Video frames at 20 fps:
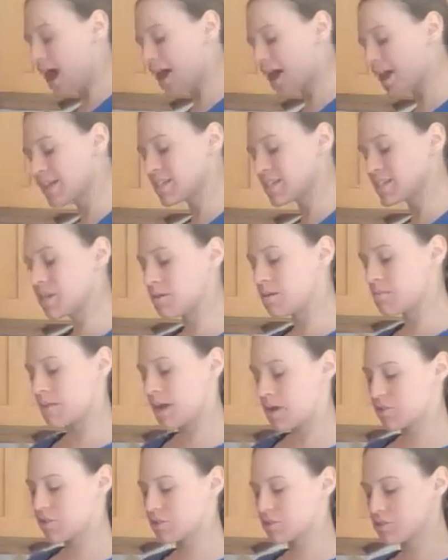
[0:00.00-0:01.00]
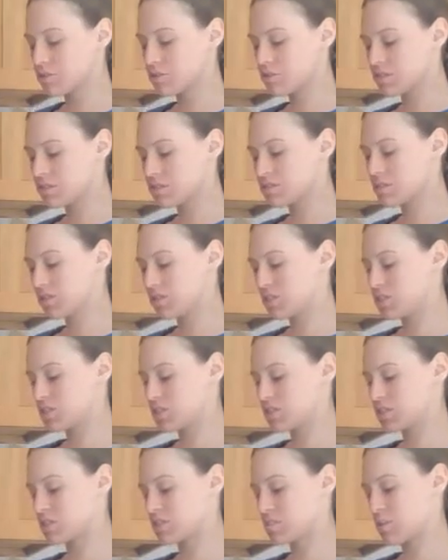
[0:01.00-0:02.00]
guess the amount you're using really
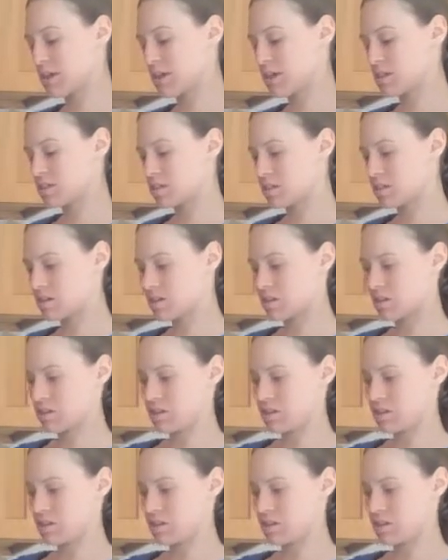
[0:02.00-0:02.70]
just depends on